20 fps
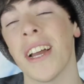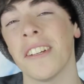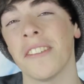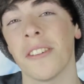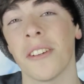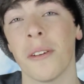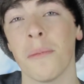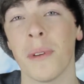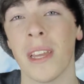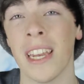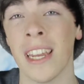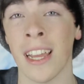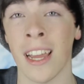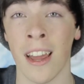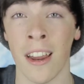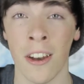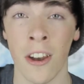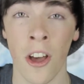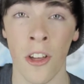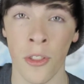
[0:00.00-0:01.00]
guys are going to be getting
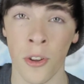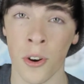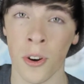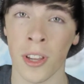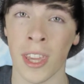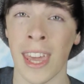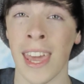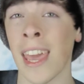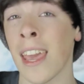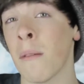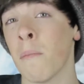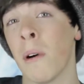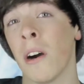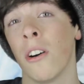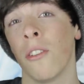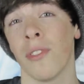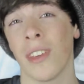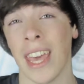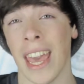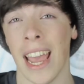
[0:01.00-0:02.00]
another game
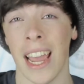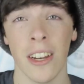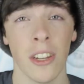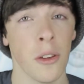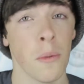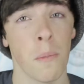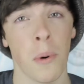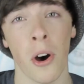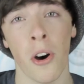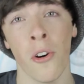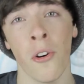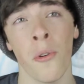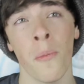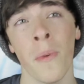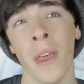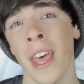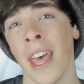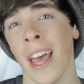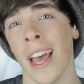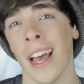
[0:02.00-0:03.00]
of Can You
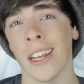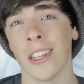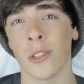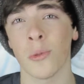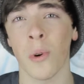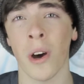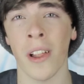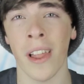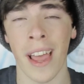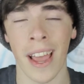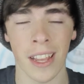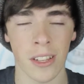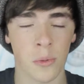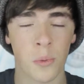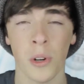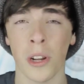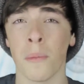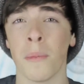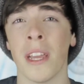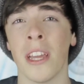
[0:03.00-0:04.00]
Poem, as well as
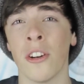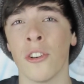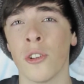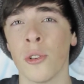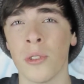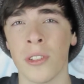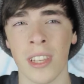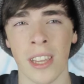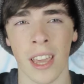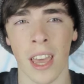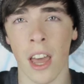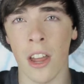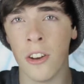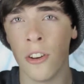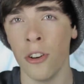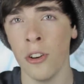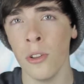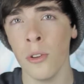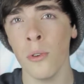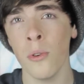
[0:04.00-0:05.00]
we're going to be introducing a
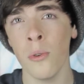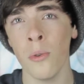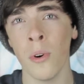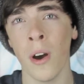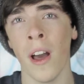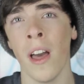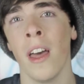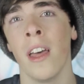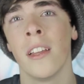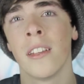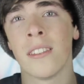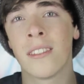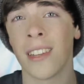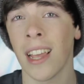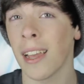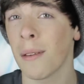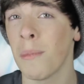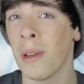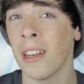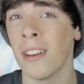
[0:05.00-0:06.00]
new
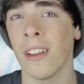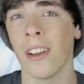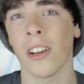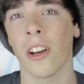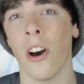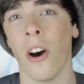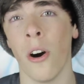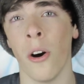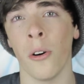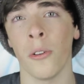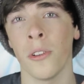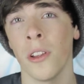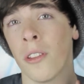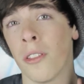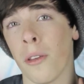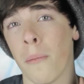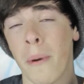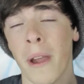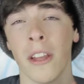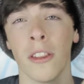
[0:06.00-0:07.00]
segment called
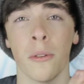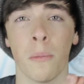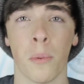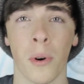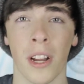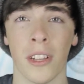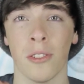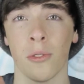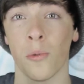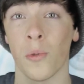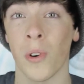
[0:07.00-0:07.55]
The Panther Press